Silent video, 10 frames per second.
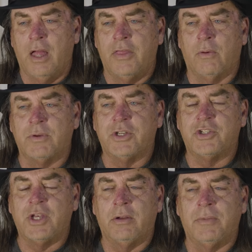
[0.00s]
there was a
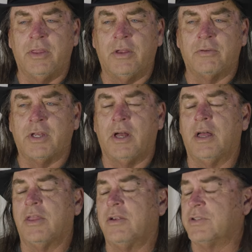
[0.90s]
gentleman, there's
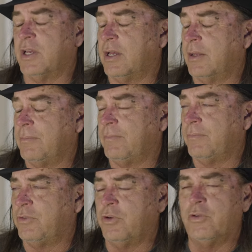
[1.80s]
a
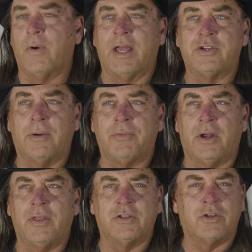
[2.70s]
dude ranch up
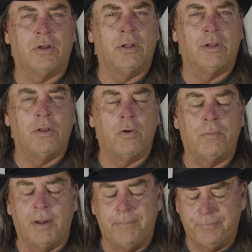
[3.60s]
there. I think it's called La
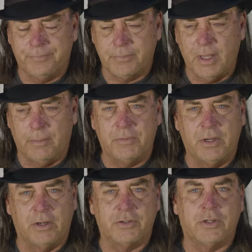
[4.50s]
Loma, up
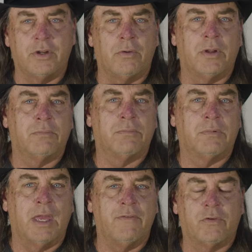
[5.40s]
near Sedona,
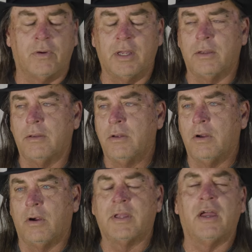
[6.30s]
Cave Creek,
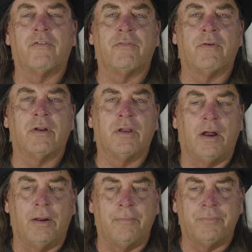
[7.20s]
or Carefree,
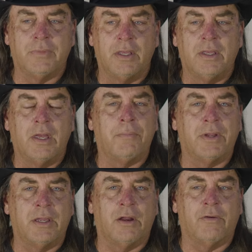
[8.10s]
up
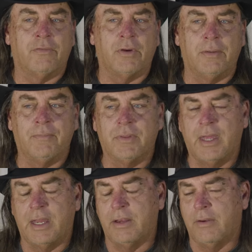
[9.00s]
in Carefree in
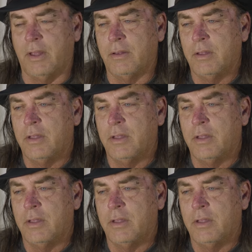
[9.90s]
that area.